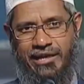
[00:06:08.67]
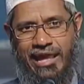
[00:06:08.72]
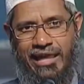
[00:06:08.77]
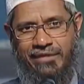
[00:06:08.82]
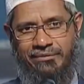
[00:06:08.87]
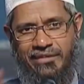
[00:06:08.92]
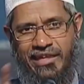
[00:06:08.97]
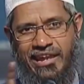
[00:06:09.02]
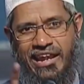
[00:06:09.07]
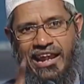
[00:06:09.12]

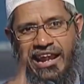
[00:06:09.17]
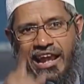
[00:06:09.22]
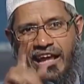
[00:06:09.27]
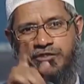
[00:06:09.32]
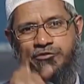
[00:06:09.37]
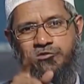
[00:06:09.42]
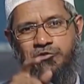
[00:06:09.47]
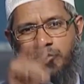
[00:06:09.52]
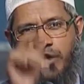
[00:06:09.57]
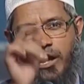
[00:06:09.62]
And then I'll
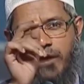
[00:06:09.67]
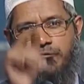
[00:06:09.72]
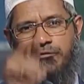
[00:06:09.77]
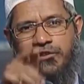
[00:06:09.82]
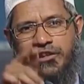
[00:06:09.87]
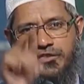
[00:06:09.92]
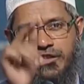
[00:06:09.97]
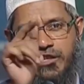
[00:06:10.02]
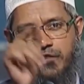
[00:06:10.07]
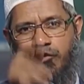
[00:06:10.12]
ask you
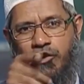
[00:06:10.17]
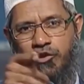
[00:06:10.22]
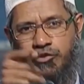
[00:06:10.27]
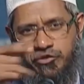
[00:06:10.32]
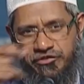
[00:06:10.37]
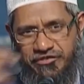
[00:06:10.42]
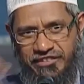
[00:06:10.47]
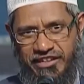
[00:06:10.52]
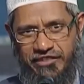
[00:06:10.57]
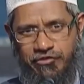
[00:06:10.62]
everything what you
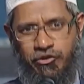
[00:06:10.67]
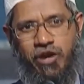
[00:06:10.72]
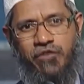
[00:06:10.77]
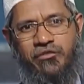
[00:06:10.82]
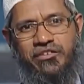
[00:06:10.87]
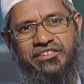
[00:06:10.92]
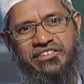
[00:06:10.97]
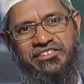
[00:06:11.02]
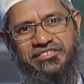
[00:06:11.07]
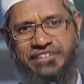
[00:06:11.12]
say is wrong
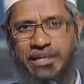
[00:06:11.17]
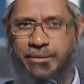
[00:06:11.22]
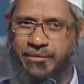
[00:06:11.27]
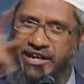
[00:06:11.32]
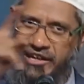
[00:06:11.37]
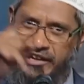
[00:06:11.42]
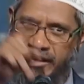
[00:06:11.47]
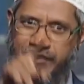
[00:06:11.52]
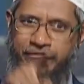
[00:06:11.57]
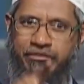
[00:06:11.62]
with Islam and
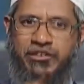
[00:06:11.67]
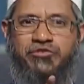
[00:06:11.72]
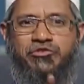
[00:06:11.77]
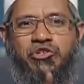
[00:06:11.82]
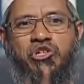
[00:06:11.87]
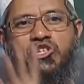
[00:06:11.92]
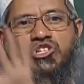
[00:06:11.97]
I'll convince you,